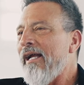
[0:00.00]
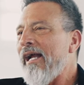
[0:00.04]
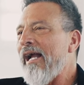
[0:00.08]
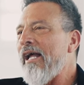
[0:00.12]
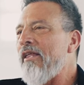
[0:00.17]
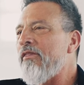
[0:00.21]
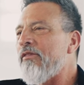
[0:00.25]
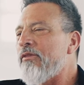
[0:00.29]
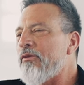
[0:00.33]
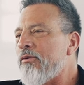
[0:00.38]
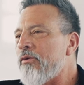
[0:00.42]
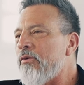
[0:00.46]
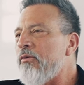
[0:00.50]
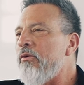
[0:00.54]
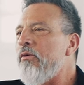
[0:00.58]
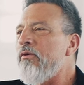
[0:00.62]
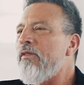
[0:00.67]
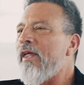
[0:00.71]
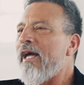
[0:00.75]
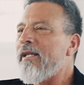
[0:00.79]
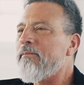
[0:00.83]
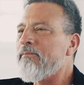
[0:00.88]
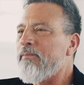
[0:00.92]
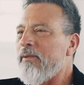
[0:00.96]
And through
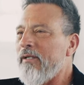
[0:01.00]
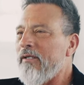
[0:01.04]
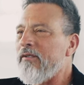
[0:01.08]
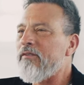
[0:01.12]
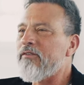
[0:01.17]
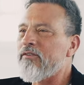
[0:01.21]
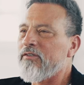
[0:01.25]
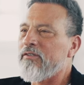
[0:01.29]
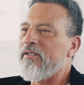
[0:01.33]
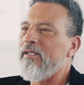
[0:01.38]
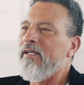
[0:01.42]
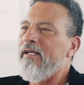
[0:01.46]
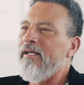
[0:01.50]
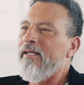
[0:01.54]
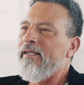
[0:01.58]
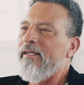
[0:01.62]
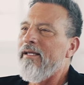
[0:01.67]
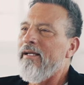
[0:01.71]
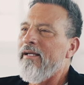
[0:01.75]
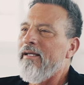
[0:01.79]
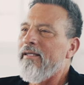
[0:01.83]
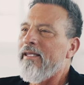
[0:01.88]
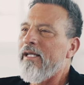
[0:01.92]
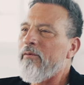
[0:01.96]
that peace
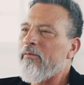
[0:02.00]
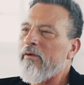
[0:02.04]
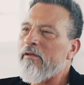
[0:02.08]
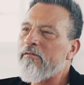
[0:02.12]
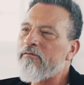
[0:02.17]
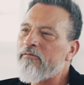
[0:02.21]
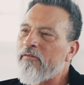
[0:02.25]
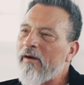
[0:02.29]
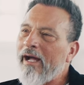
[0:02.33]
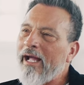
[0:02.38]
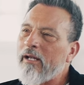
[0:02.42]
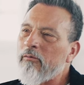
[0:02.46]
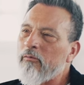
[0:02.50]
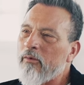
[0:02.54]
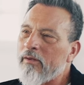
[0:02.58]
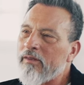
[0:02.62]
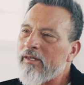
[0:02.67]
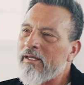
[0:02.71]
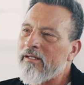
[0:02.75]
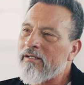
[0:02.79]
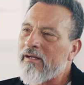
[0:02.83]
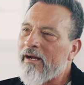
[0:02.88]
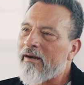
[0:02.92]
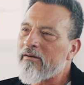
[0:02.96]
that we find
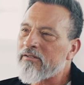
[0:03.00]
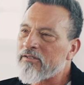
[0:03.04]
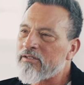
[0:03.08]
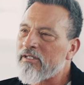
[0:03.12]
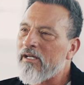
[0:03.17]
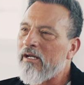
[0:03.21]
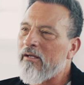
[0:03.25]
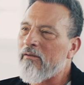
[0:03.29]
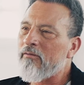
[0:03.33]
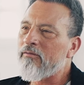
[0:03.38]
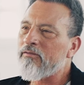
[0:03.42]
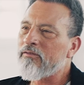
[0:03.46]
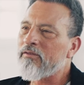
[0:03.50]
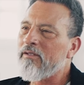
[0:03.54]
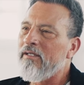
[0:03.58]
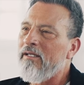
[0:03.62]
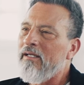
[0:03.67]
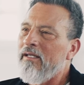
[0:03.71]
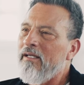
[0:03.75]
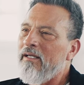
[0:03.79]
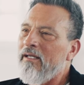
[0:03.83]
within ourselves,